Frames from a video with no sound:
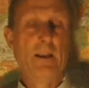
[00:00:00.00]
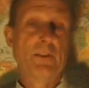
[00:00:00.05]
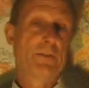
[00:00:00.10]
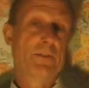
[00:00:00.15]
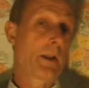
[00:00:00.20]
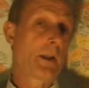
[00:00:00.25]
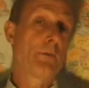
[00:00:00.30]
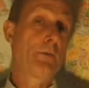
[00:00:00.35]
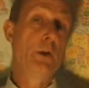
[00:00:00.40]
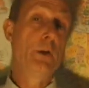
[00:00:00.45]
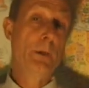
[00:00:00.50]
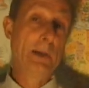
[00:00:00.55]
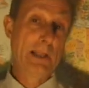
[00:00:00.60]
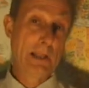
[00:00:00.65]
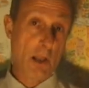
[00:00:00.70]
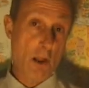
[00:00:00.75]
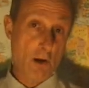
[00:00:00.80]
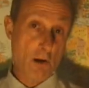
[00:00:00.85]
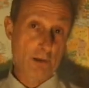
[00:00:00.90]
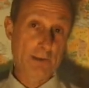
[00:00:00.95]
stuff Huey
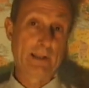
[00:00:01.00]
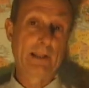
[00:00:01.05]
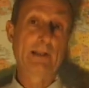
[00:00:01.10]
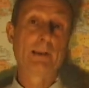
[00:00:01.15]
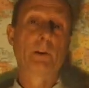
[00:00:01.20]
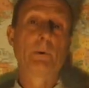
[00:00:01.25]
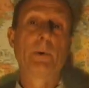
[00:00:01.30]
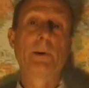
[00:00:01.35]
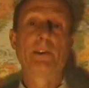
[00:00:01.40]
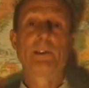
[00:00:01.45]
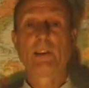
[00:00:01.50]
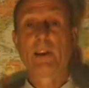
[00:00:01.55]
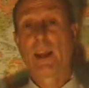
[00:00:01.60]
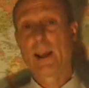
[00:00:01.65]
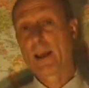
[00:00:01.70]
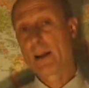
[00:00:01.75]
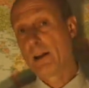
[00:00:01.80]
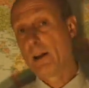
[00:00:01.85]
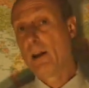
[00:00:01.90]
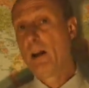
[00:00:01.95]
Long did in
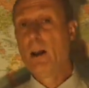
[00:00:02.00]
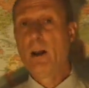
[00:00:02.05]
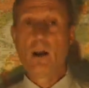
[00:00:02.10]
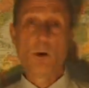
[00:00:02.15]
Louisiana,